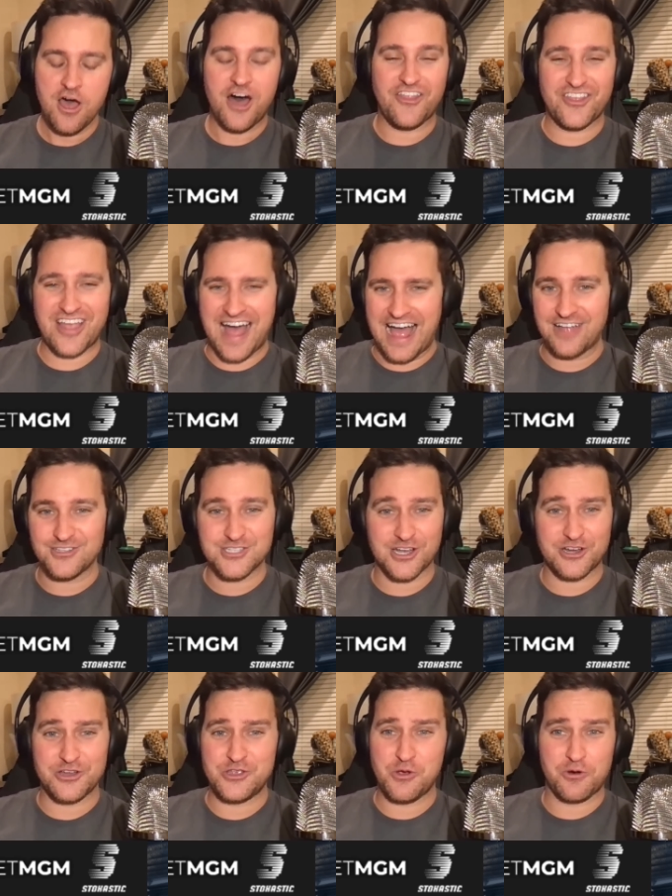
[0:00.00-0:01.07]
on the Kyle
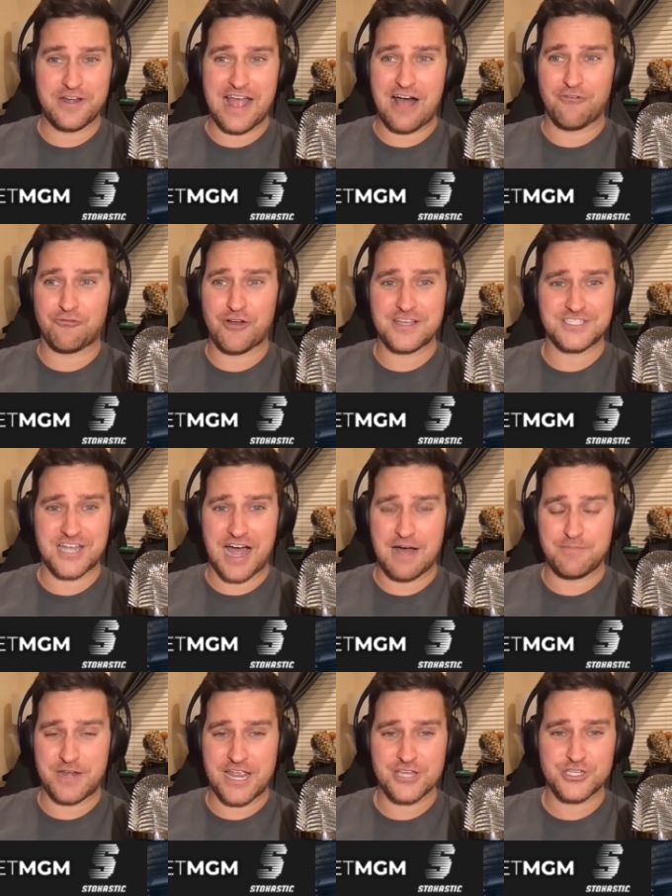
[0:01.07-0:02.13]
Tucker, Yordan Alvarez
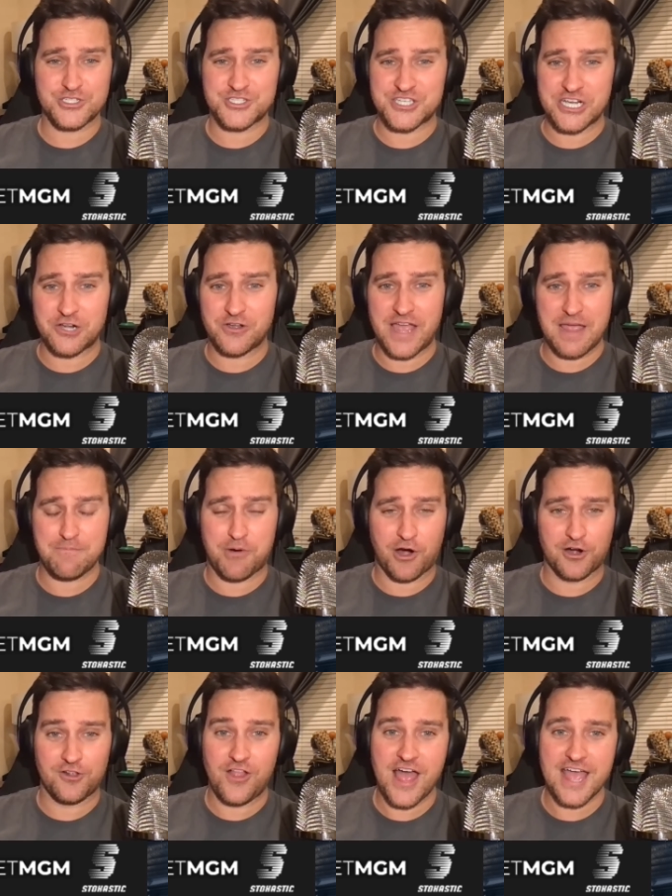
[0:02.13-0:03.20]
combination single game
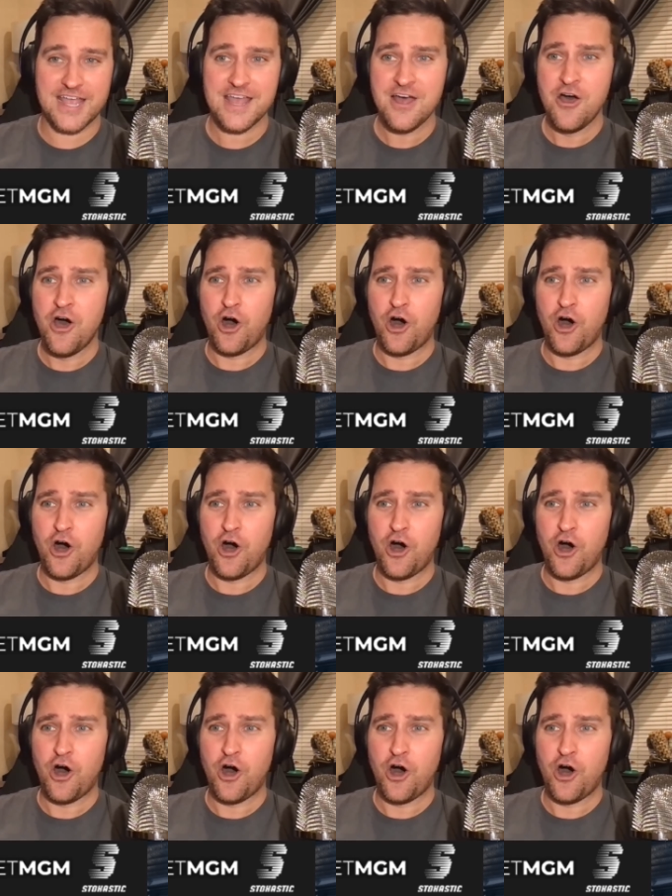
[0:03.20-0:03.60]
parlay.